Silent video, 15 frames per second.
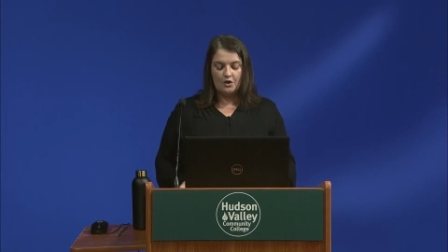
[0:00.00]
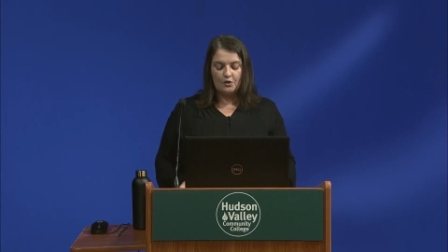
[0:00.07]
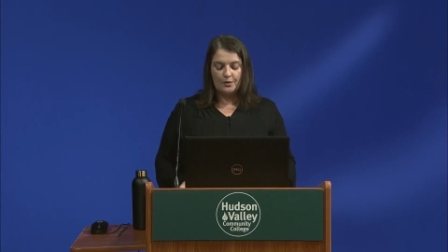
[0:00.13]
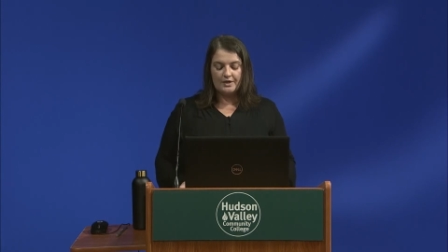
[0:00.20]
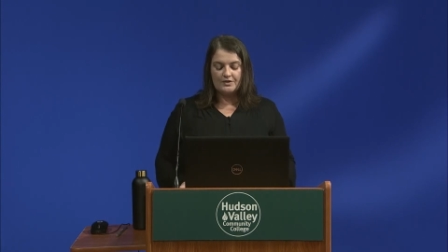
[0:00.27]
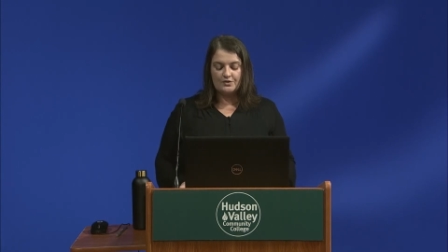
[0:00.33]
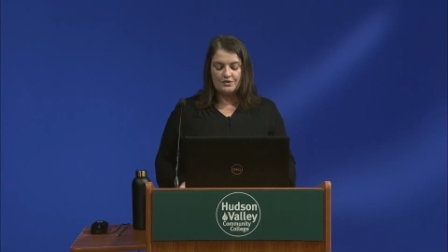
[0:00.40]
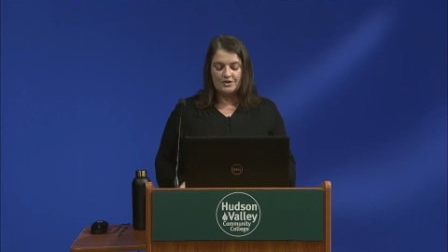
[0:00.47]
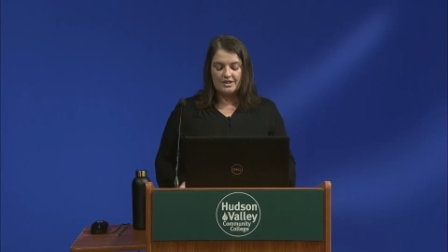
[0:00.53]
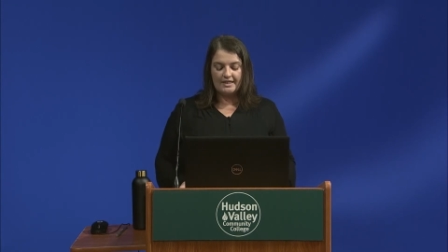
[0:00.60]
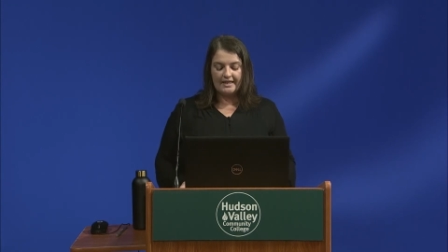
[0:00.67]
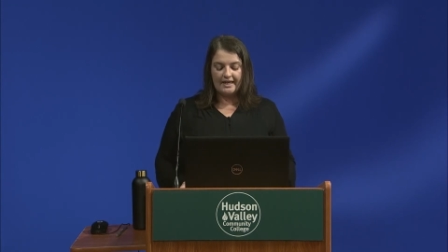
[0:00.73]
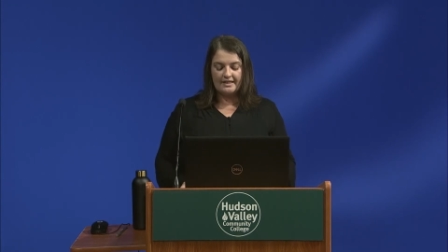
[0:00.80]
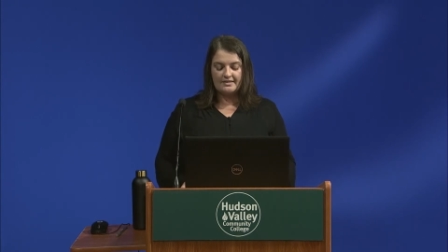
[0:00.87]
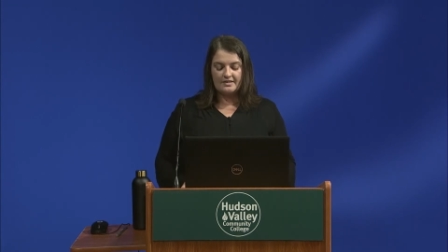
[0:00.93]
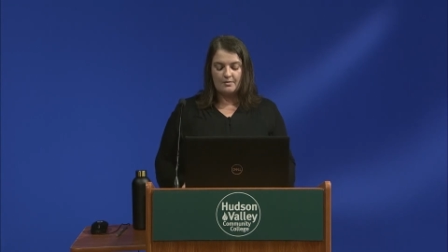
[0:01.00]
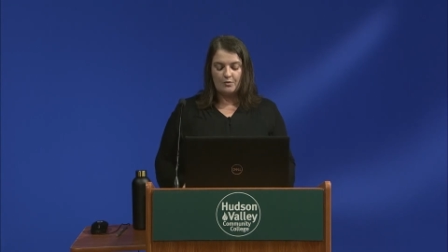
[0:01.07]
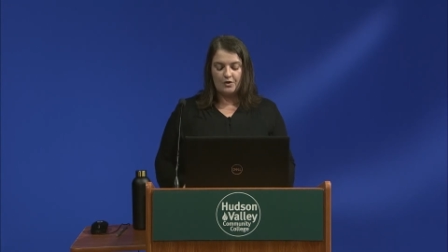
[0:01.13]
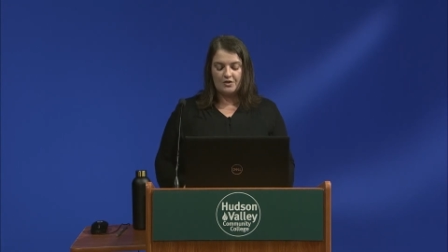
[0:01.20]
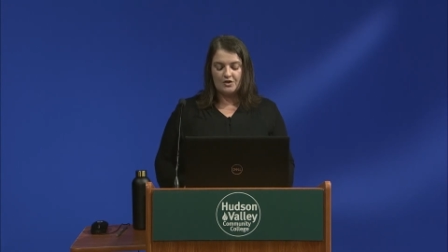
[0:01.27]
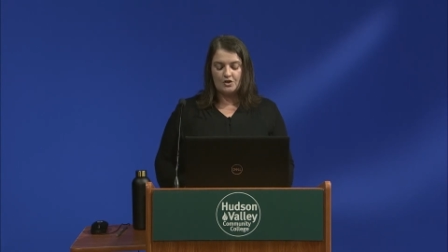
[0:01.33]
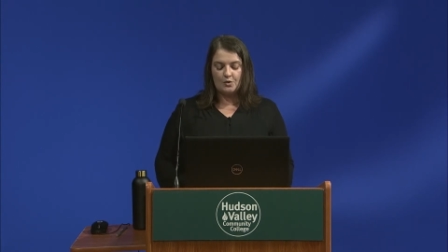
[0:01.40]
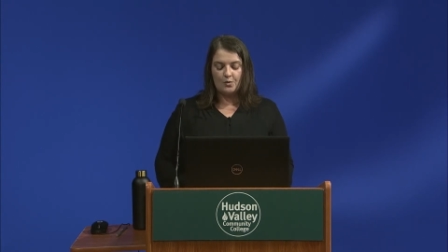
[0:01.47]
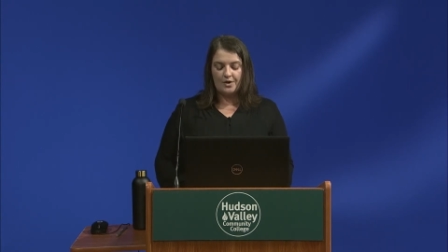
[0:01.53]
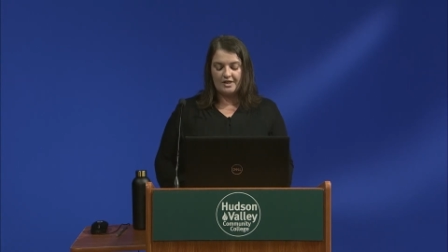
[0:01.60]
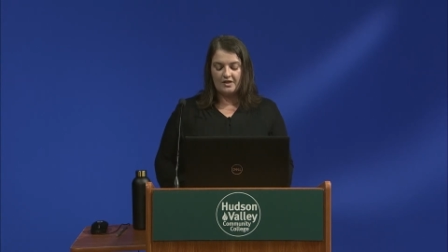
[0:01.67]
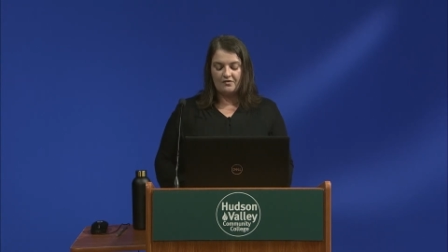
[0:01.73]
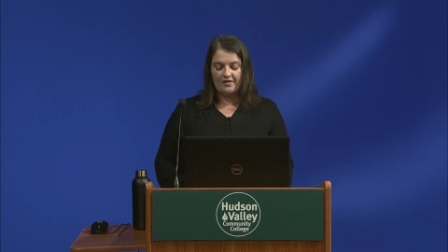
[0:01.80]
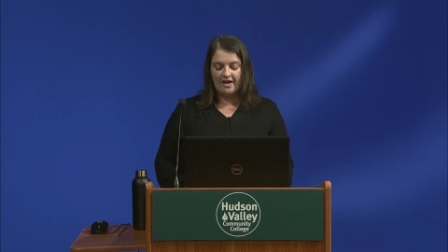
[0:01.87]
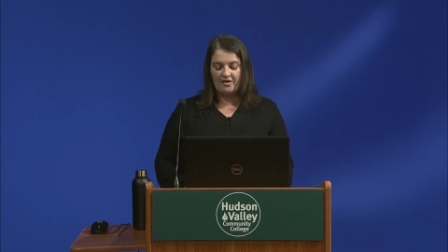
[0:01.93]
Research indicates that more than
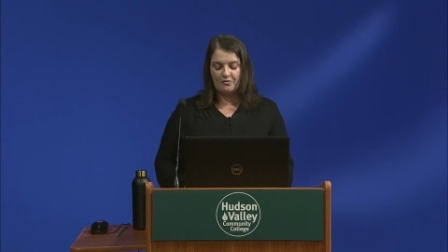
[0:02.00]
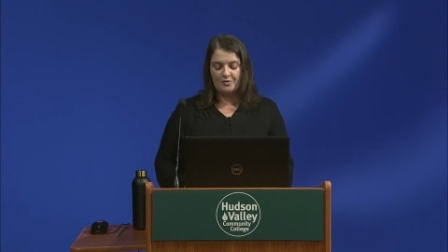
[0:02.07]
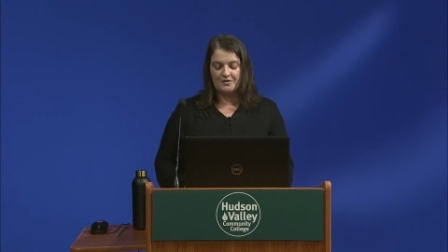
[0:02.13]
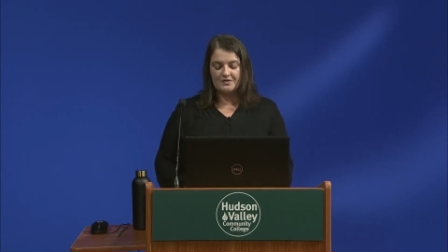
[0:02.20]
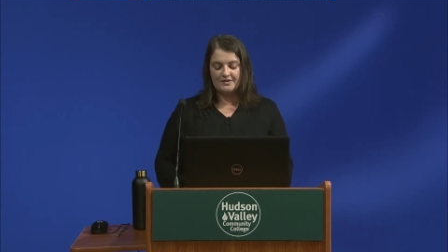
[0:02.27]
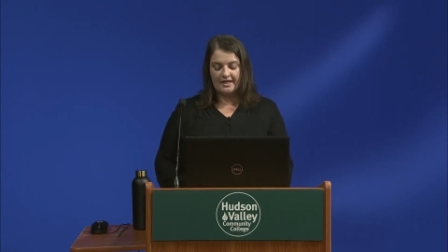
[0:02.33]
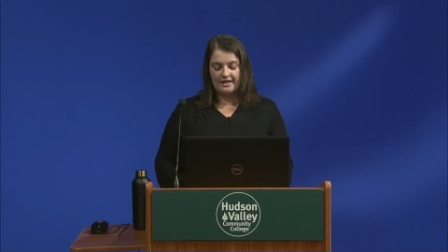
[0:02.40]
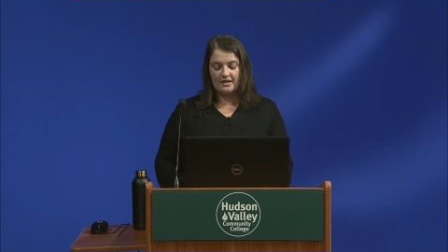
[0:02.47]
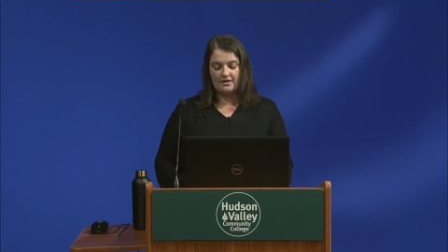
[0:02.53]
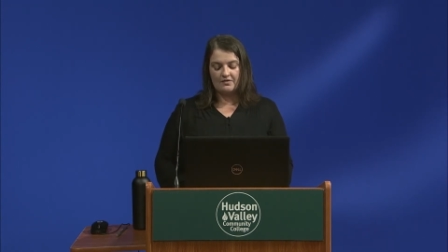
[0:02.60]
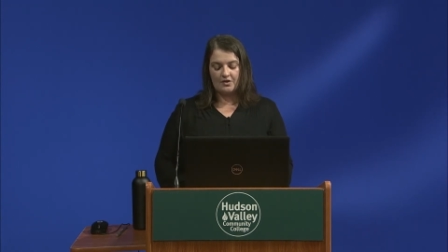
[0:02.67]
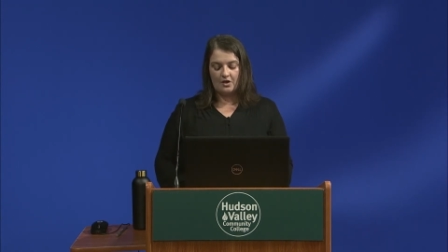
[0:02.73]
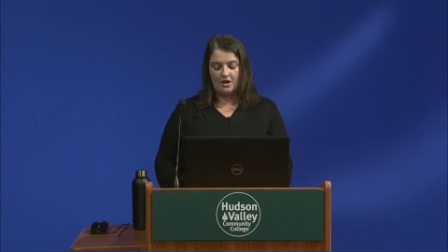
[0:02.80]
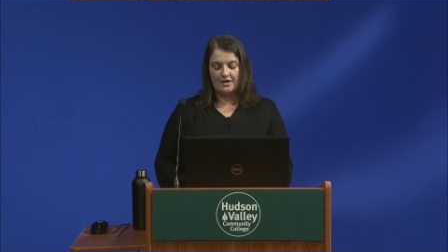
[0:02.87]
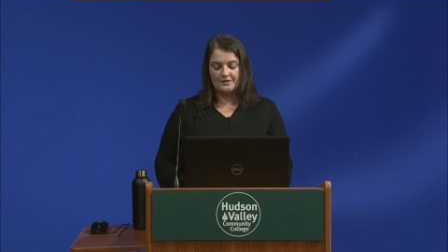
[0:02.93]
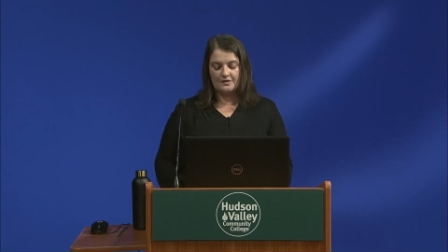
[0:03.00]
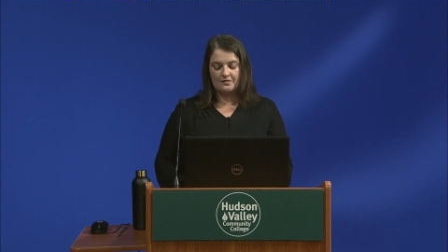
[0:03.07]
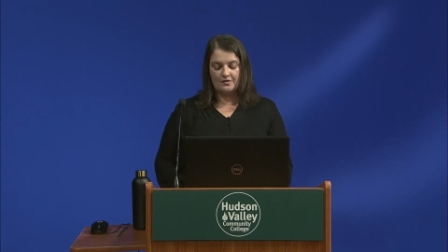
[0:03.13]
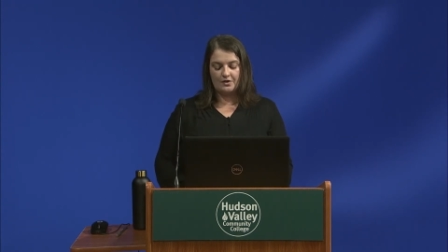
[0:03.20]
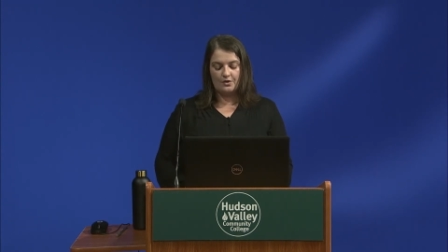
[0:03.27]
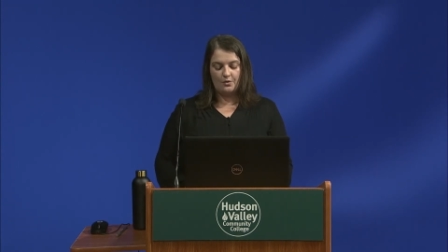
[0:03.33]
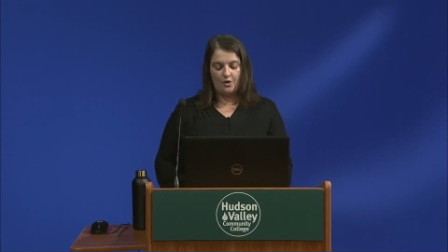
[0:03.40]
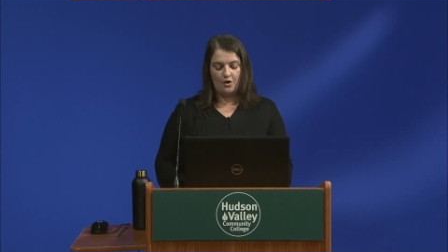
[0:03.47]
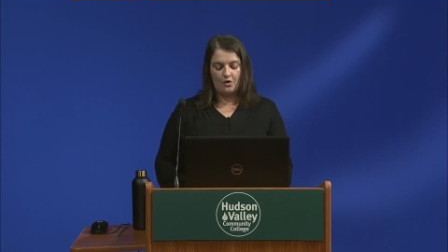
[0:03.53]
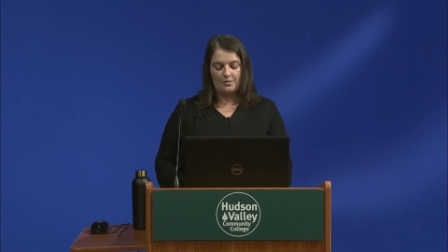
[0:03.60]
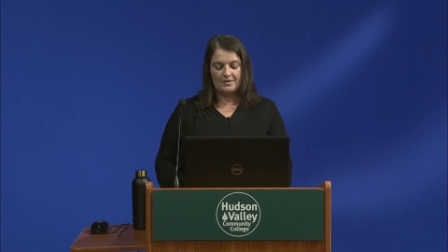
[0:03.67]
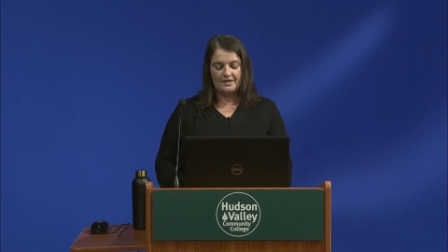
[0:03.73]
25% of the cost of a new home